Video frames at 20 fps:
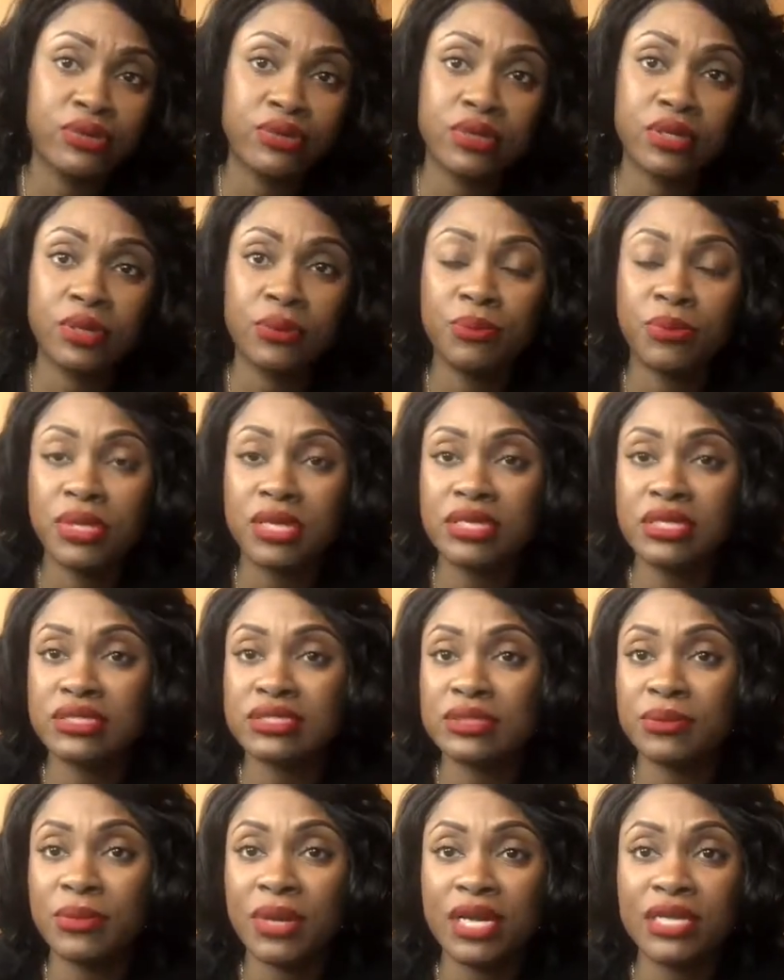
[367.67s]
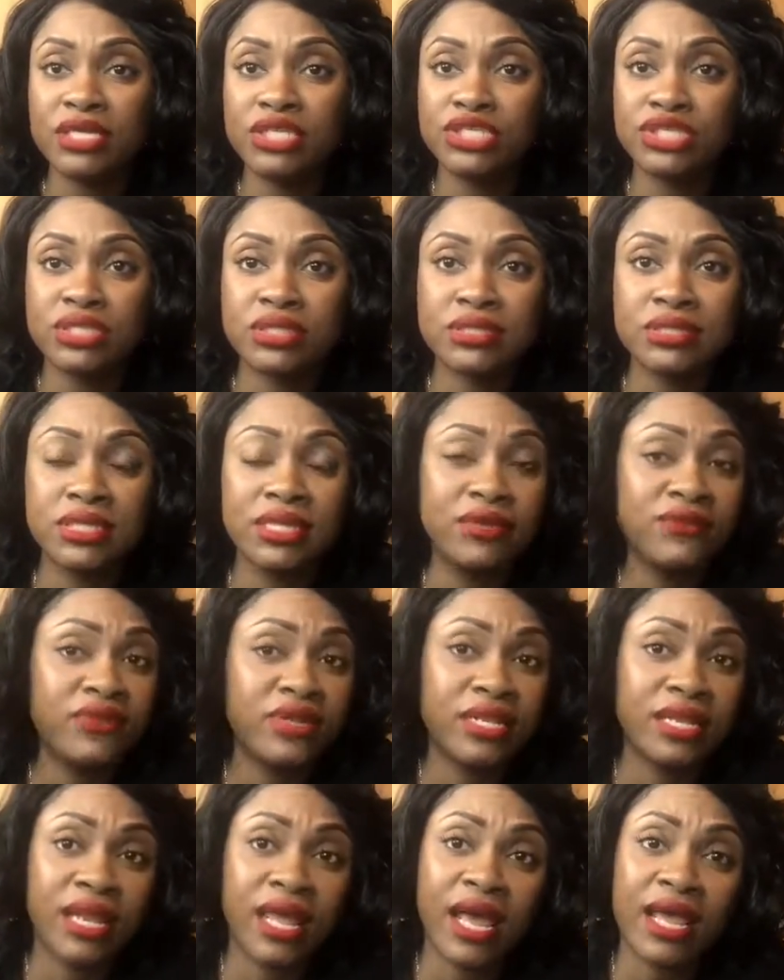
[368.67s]
you could be somebody just
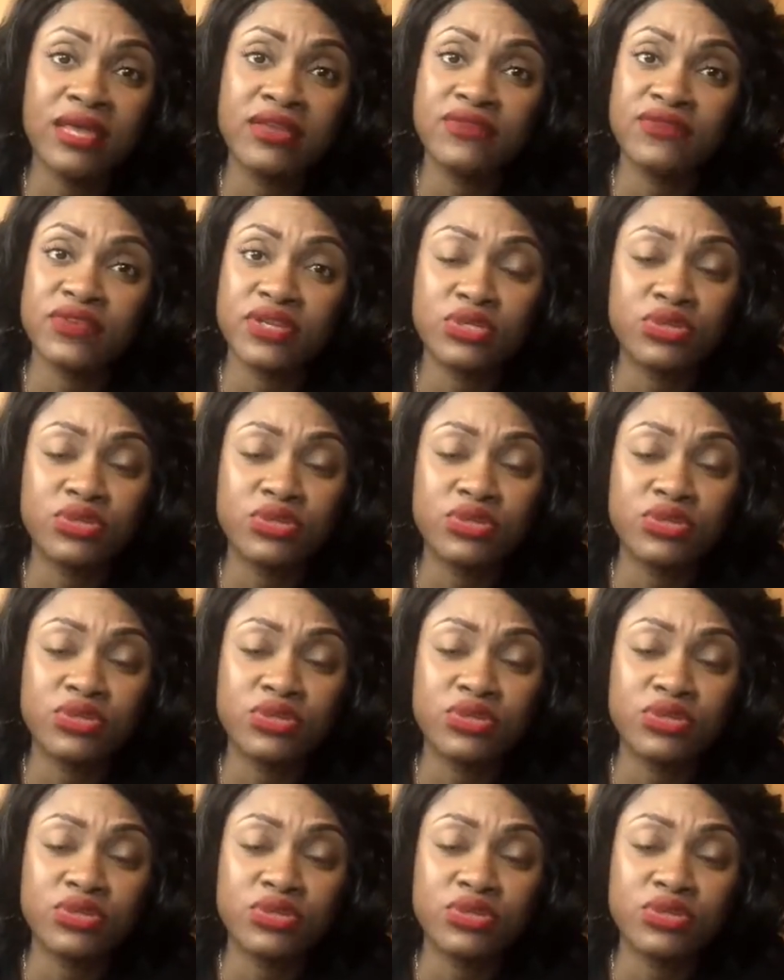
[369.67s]
living life